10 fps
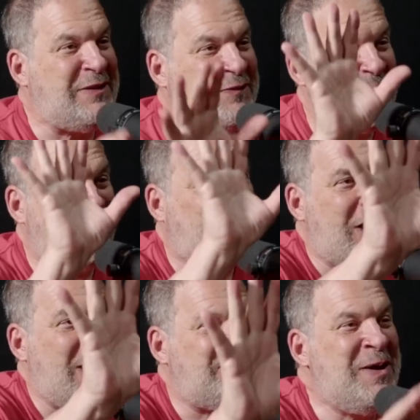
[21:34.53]
for
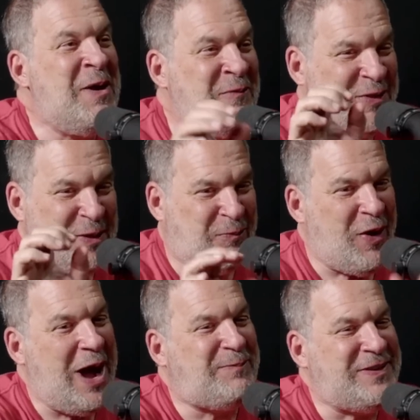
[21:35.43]
the
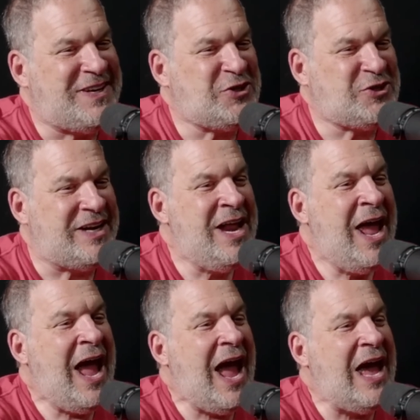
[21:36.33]
prime position.
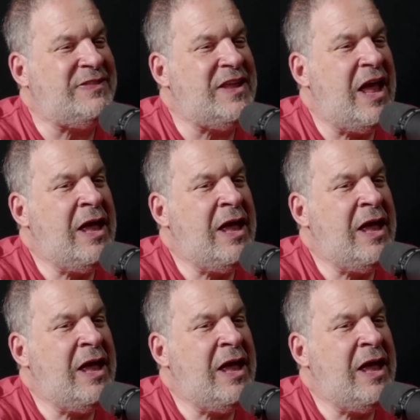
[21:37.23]
And